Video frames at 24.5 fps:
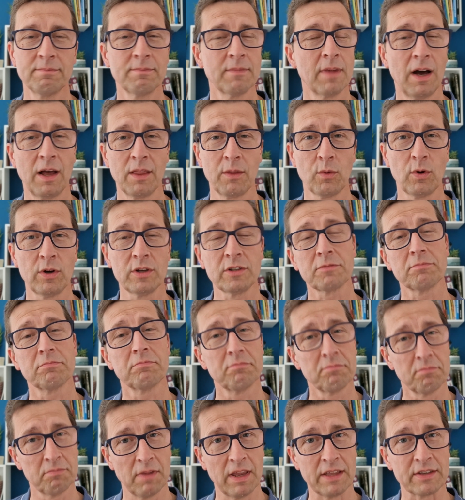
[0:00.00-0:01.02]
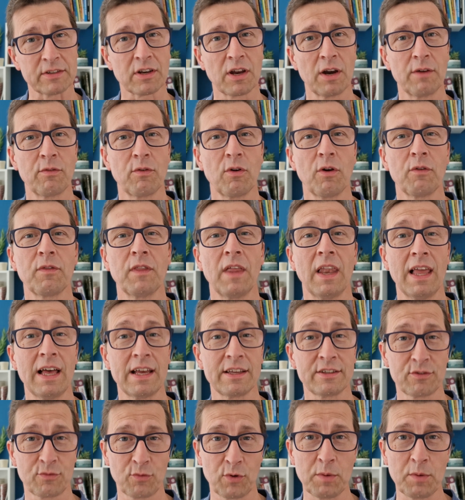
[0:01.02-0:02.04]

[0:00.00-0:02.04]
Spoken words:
Otherwise, let's cover off the last 3